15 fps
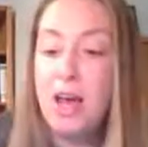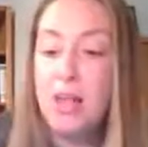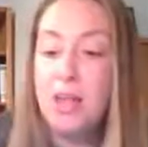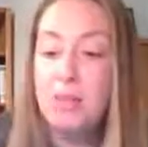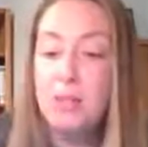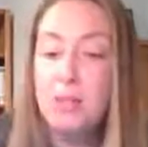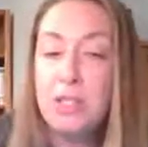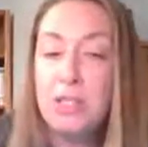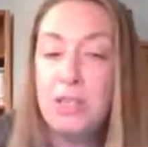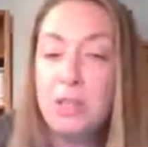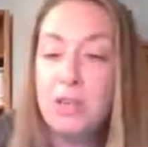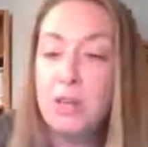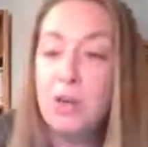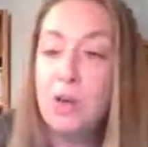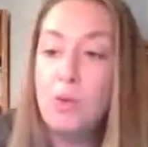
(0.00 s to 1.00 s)
this
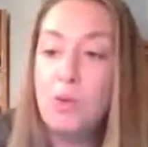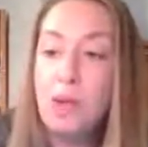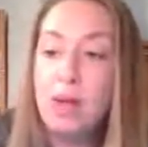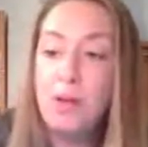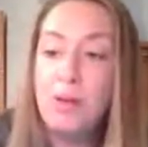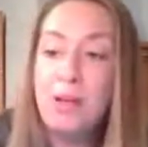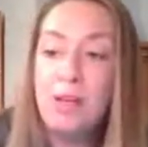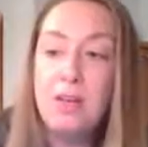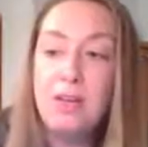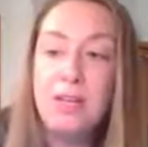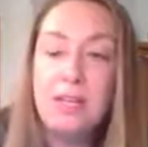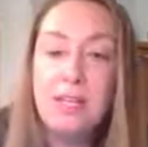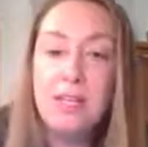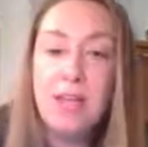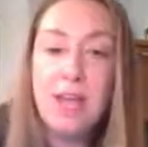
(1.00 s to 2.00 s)
particular copaiba, you
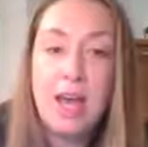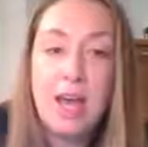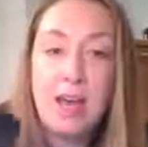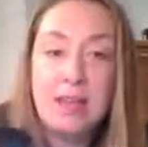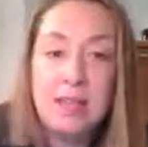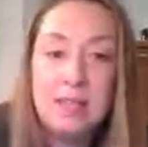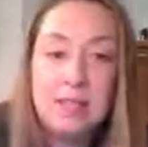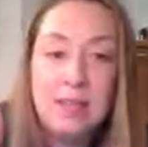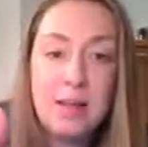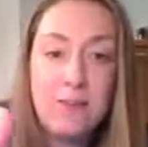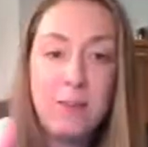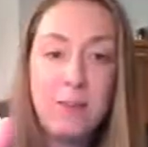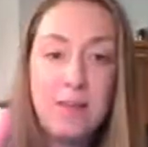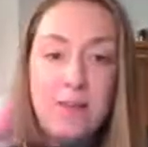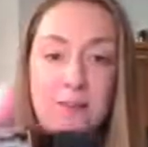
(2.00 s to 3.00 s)
can see it has the
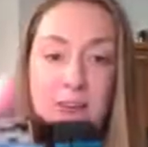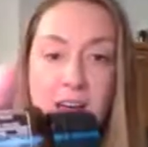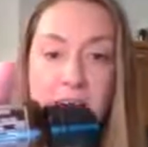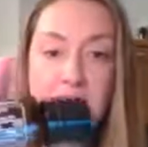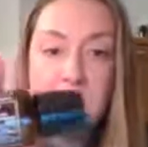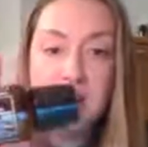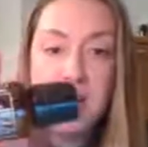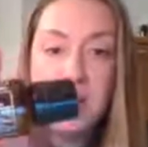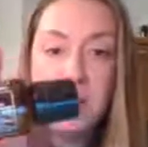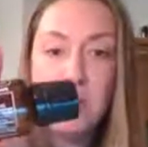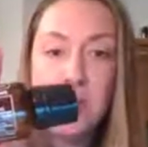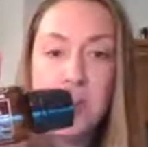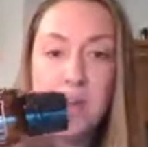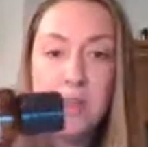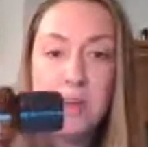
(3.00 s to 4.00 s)
supplement facts label
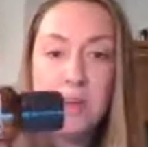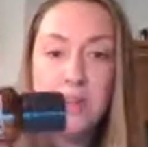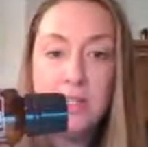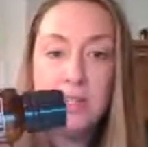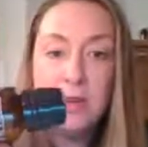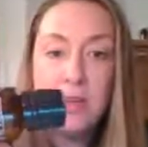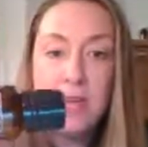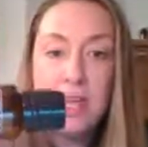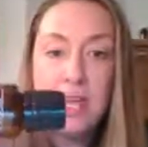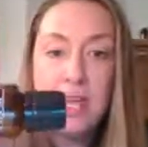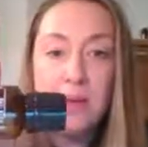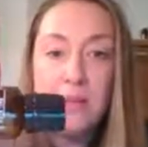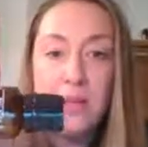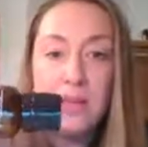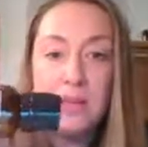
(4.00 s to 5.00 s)
on there, so it
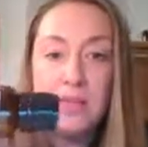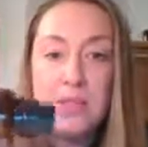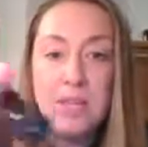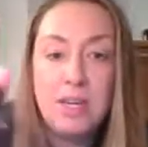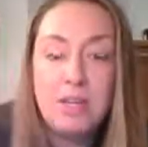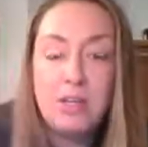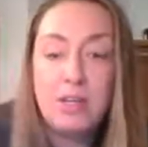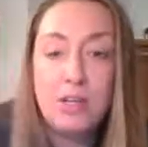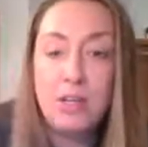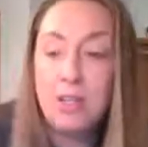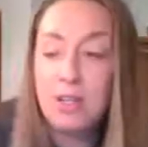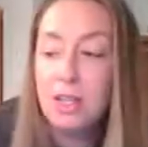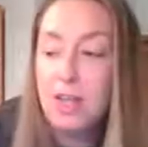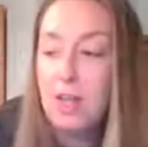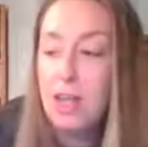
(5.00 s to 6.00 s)
can be used
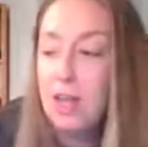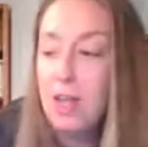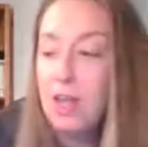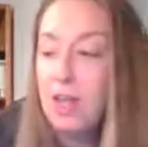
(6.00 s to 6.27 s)
internally.